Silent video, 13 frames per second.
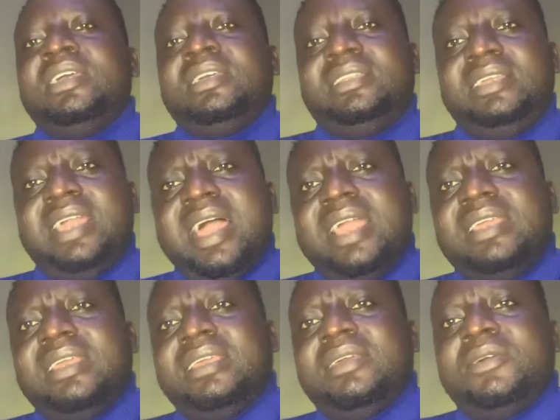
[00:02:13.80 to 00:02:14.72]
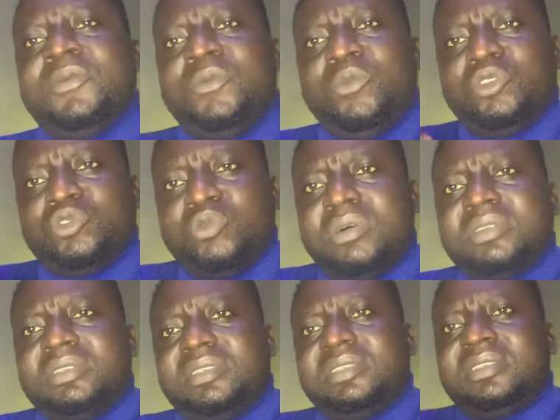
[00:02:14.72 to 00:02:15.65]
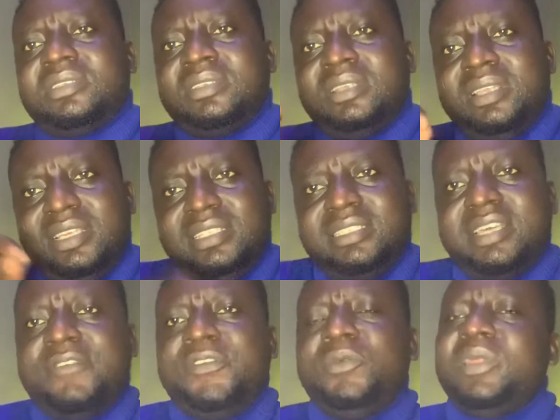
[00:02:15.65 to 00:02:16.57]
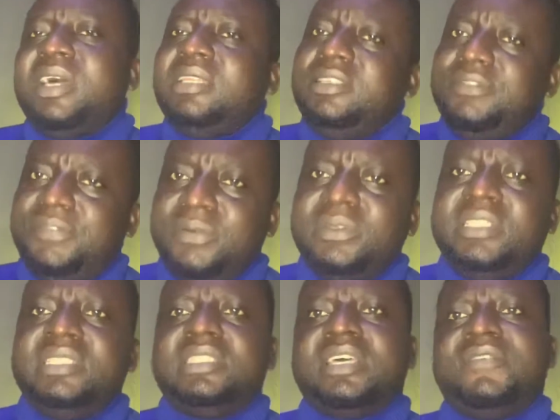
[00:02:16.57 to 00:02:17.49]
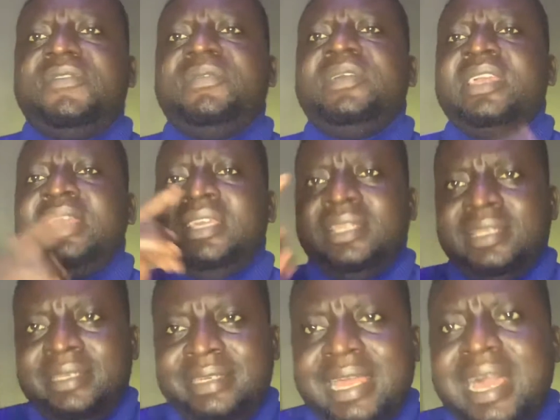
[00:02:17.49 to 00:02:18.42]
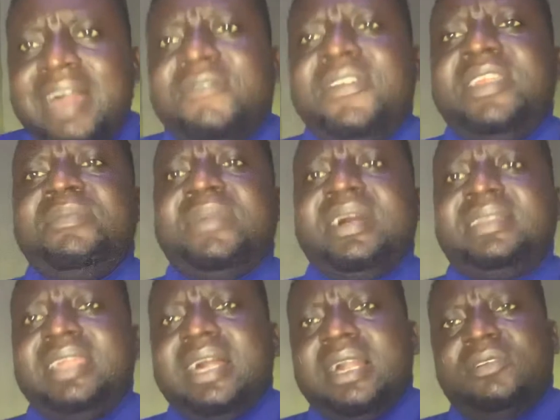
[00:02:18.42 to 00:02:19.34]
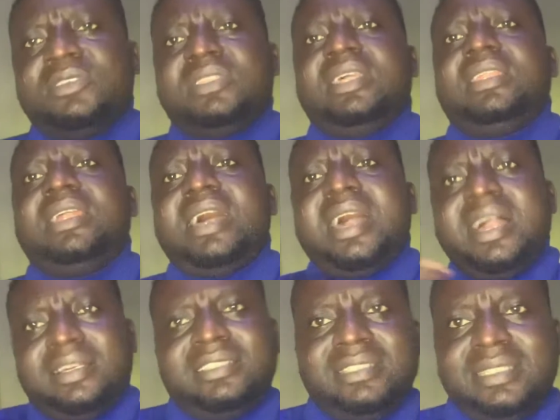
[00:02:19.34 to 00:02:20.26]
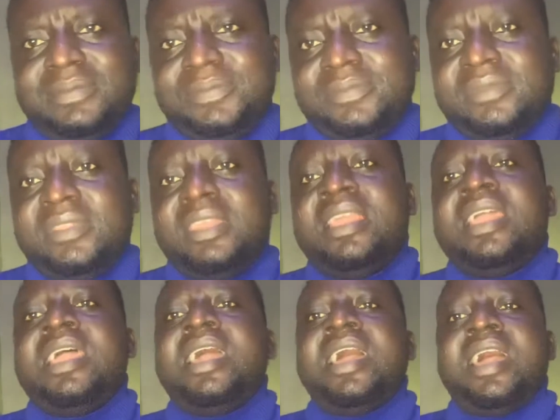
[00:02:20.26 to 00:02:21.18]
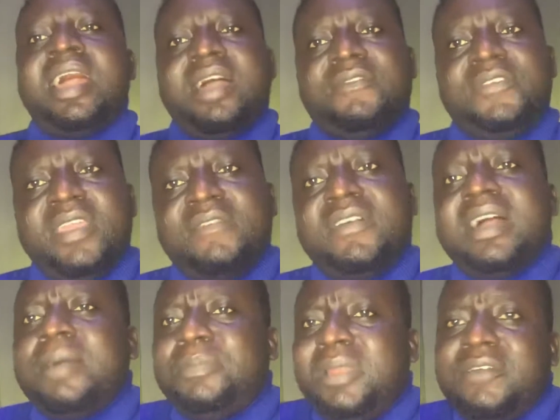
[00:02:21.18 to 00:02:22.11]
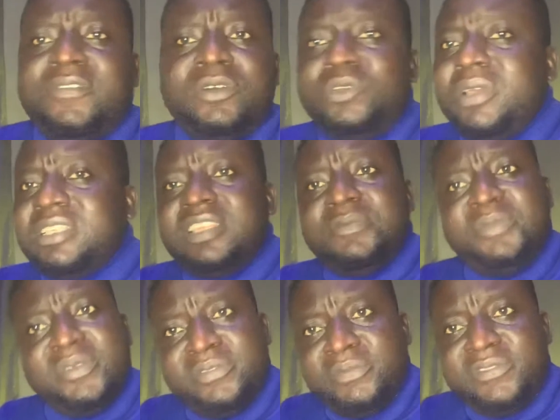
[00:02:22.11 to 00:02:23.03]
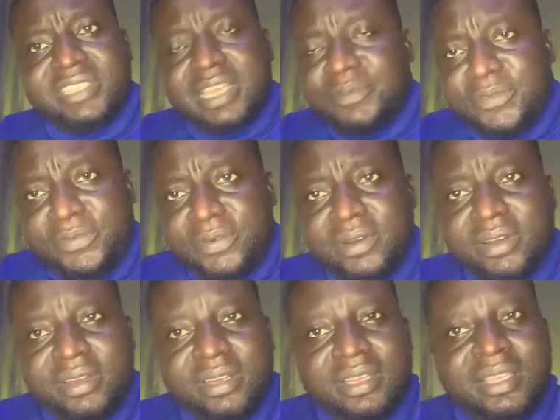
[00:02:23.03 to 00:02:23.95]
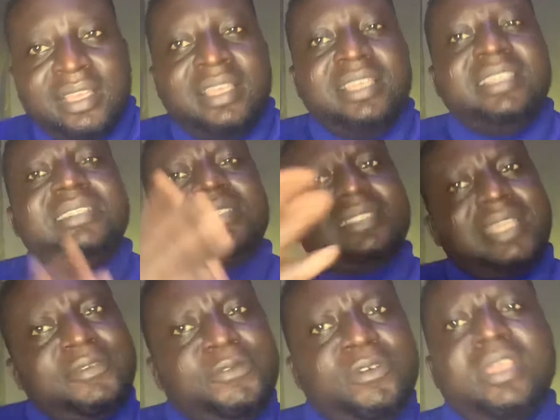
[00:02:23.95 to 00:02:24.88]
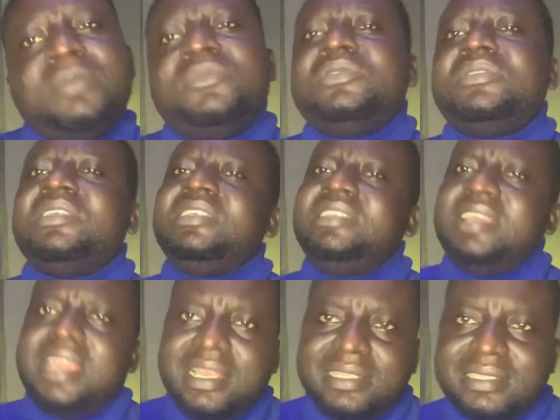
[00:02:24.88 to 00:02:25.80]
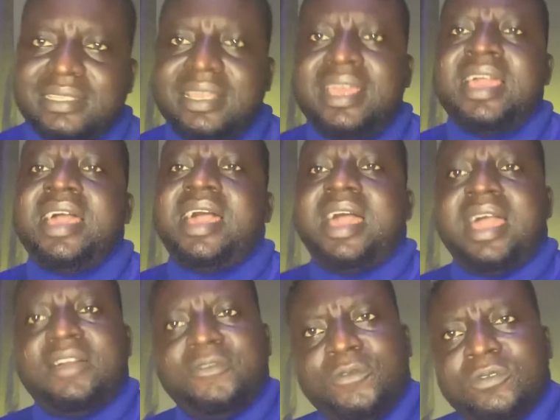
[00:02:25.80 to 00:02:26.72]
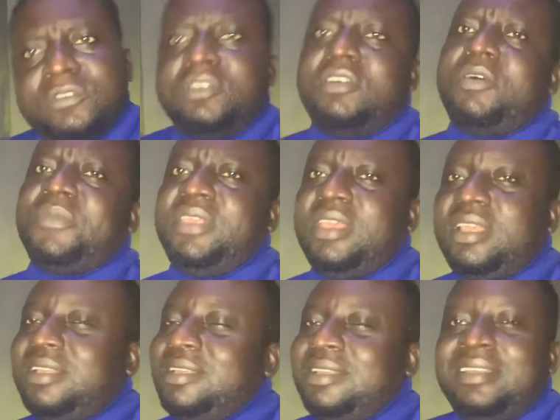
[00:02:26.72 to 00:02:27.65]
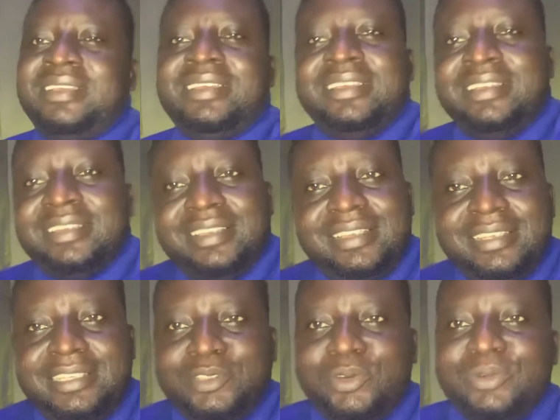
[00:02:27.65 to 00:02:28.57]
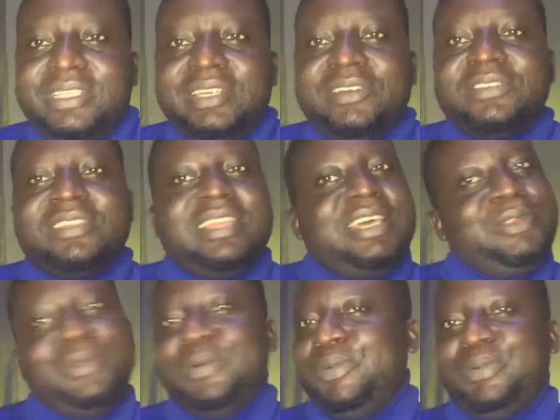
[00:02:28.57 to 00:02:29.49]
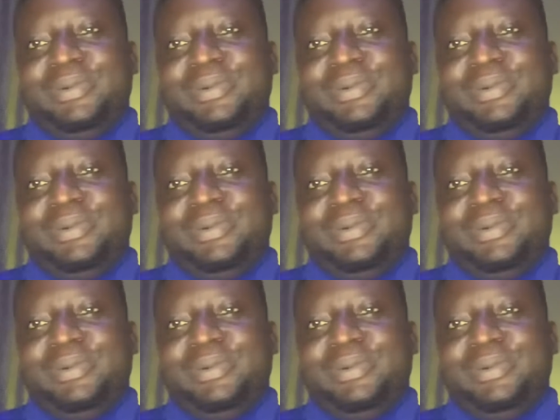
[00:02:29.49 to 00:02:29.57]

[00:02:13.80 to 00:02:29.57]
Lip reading: The guy was once interviewed and he failed the interview. That very man, that counselor now asked him, have you ever applied for USA visa before? Instead for him to say yes, I've once come here, he told the counselor no.